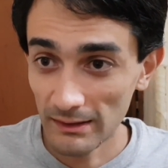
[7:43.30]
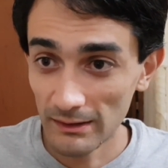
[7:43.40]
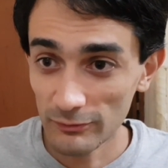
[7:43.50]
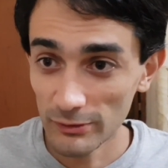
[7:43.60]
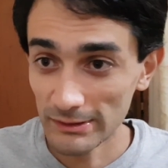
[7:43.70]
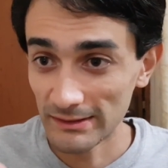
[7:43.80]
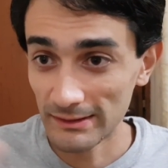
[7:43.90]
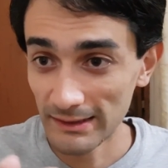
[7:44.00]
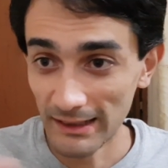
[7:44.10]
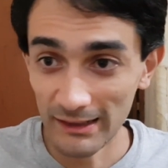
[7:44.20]
first
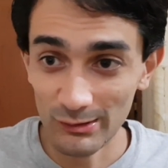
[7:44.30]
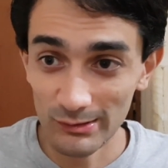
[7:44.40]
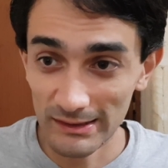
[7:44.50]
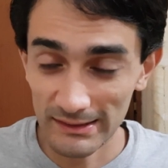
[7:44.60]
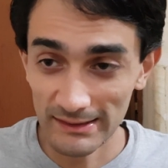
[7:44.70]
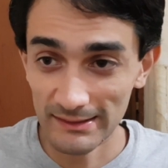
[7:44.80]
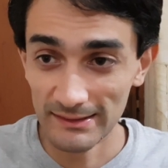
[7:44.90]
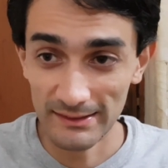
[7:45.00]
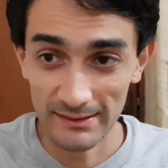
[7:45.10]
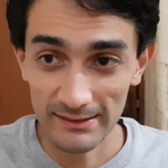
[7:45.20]
thing I noticed is
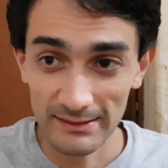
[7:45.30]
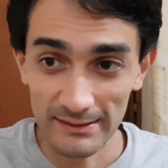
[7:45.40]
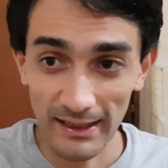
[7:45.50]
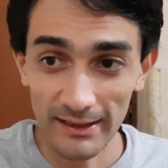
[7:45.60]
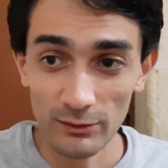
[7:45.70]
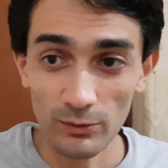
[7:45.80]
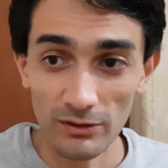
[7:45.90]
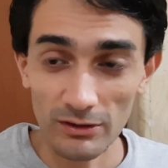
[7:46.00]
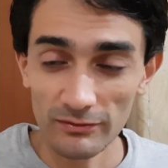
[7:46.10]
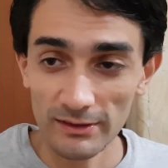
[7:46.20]
the
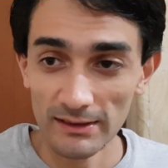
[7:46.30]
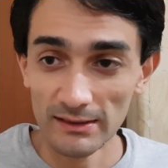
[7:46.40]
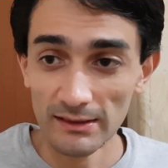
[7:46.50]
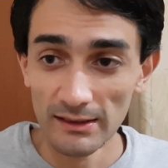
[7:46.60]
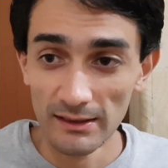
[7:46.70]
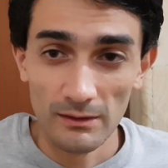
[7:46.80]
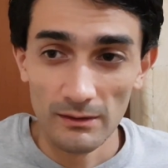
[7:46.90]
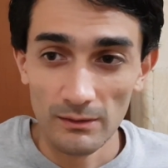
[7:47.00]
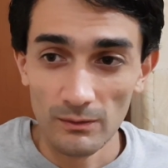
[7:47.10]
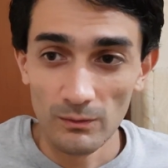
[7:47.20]
sidewalk of the
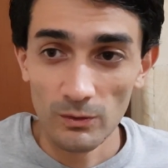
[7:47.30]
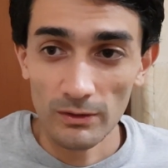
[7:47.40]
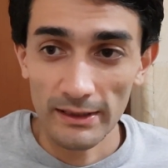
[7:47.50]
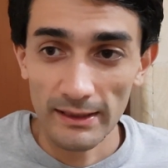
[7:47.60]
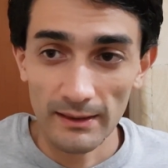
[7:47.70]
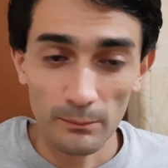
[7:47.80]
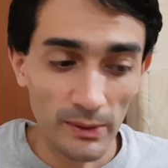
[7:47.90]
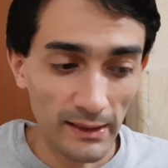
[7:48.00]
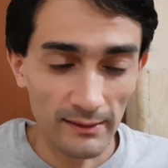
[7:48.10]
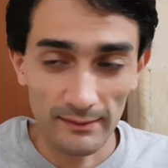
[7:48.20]
walking
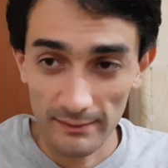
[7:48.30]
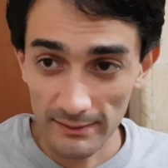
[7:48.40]
path.